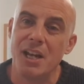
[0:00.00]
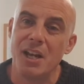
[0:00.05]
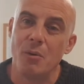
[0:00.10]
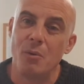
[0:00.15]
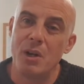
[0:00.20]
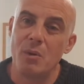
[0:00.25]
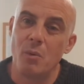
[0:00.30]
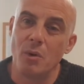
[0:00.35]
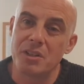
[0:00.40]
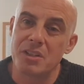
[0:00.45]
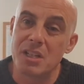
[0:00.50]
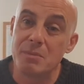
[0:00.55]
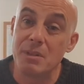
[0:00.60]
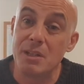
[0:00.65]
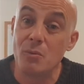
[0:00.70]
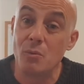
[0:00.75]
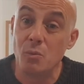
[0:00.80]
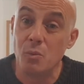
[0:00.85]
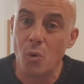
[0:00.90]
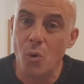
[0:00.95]
we want to be
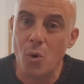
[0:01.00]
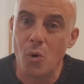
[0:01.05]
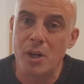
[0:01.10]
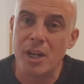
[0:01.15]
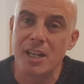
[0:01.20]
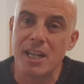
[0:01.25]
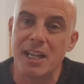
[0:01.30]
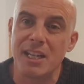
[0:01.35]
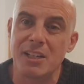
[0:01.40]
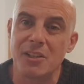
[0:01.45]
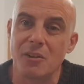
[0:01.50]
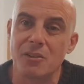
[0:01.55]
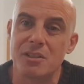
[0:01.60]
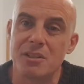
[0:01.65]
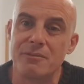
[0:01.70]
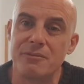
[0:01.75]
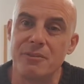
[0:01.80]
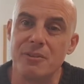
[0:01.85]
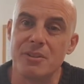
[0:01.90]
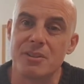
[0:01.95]
walking in god's
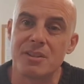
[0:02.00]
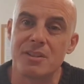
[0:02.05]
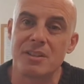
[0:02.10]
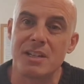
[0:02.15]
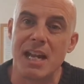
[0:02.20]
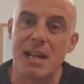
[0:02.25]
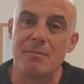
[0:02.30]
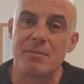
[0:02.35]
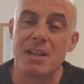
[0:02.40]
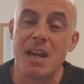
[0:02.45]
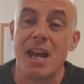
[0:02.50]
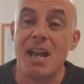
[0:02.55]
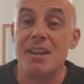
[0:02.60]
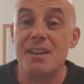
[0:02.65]
footsteps